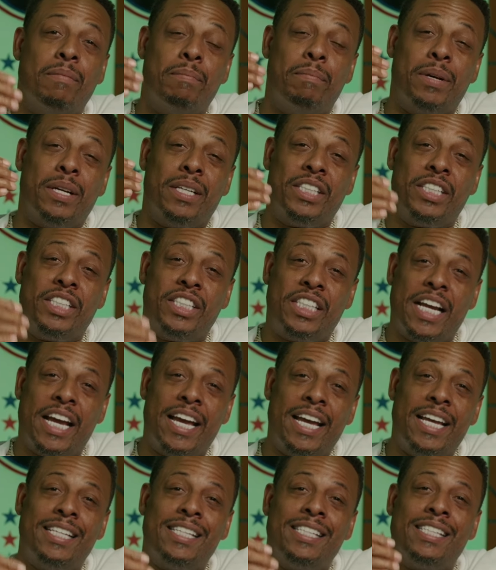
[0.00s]
But
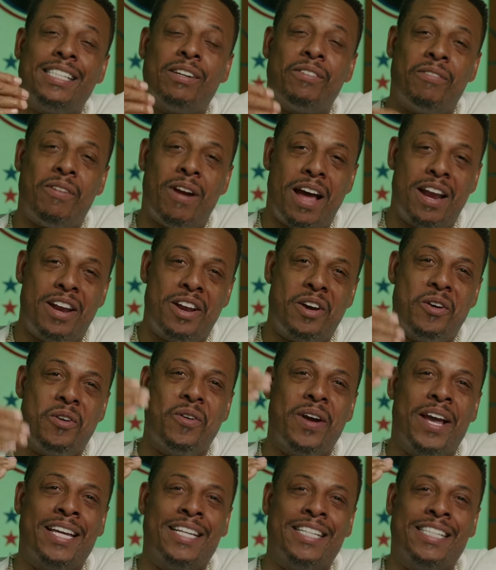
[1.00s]
Shea
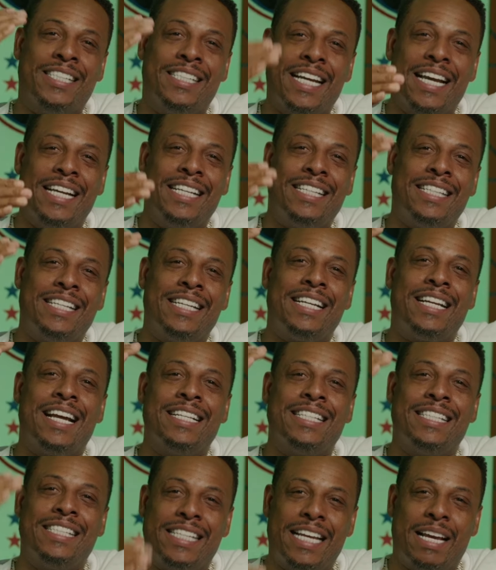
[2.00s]
Serrano and Jason
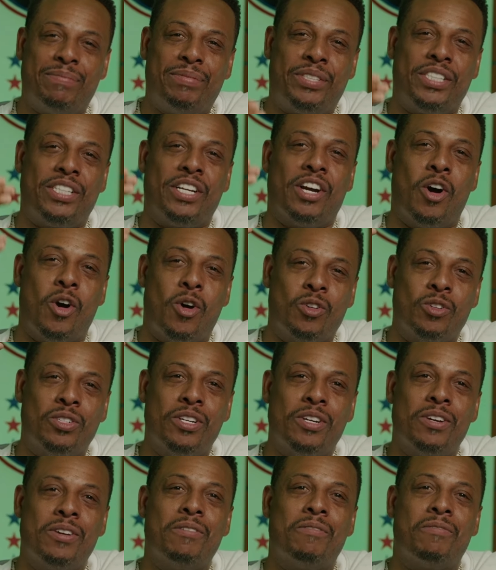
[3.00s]
Concepcion
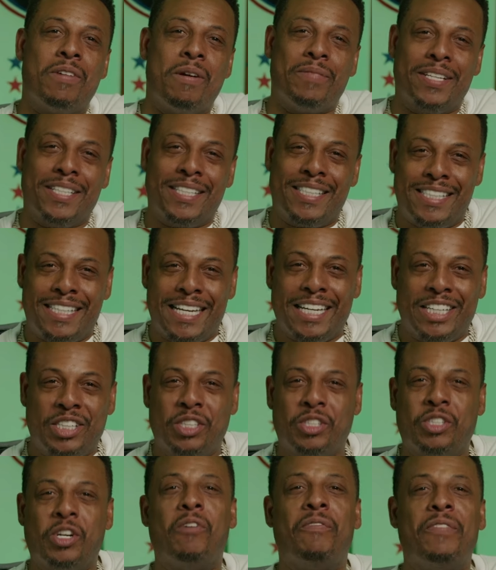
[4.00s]
from the Six
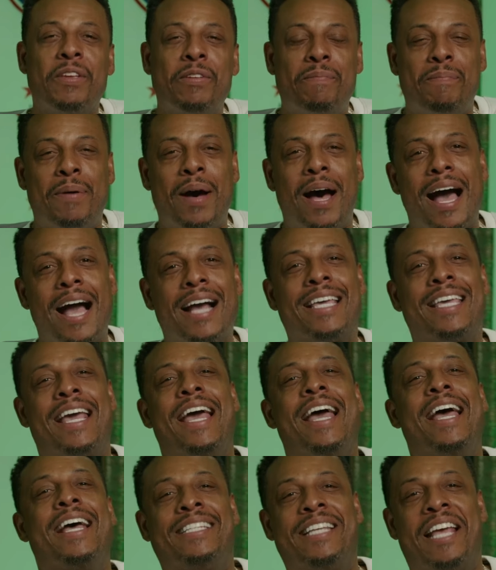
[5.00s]
Trophies
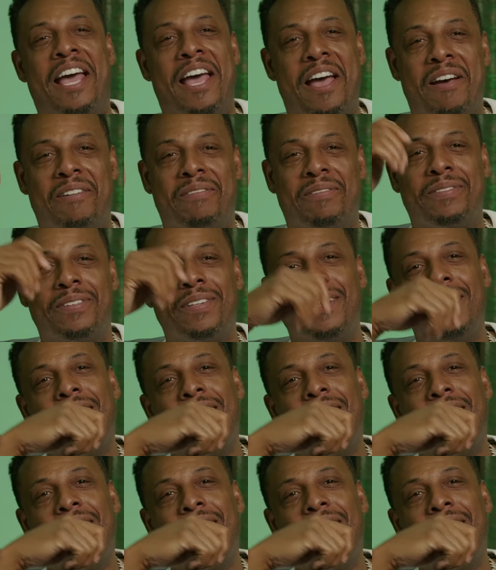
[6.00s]
podcast have.